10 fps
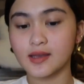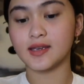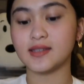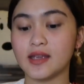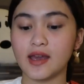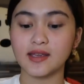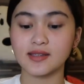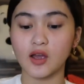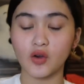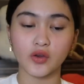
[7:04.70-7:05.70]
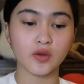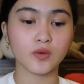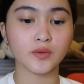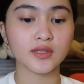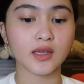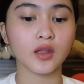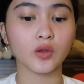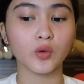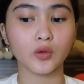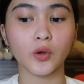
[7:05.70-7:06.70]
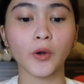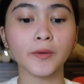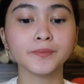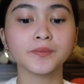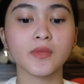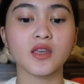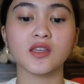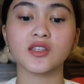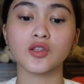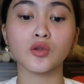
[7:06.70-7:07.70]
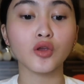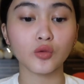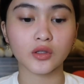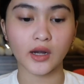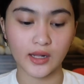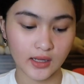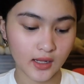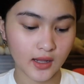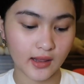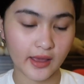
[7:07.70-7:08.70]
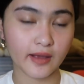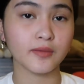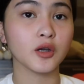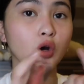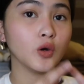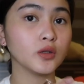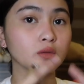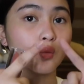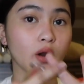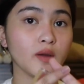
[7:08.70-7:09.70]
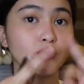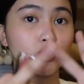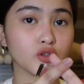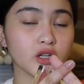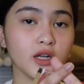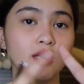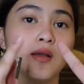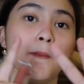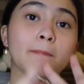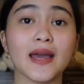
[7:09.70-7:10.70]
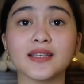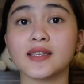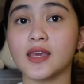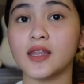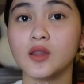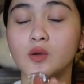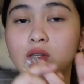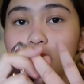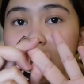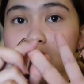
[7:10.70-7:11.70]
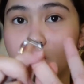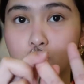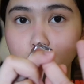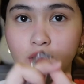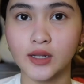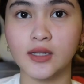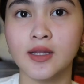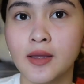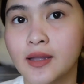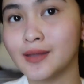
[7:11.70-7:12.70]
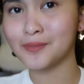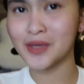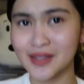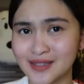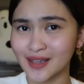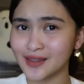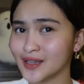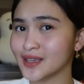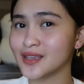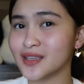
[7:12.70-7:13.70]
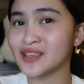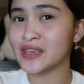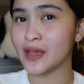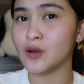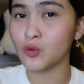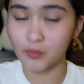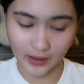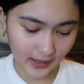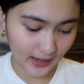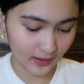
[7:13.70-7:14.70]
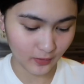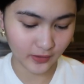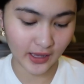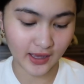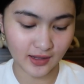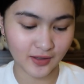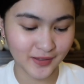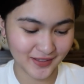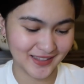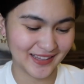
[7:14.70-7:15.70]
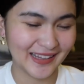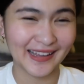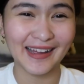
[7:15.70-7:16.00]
Kasi guys, ako yung skin tone ko is neutral. Like, cold, warm, neutral. My skin tone is neutral. Na minsan, nagiging yellow pa nga ako dahil doon.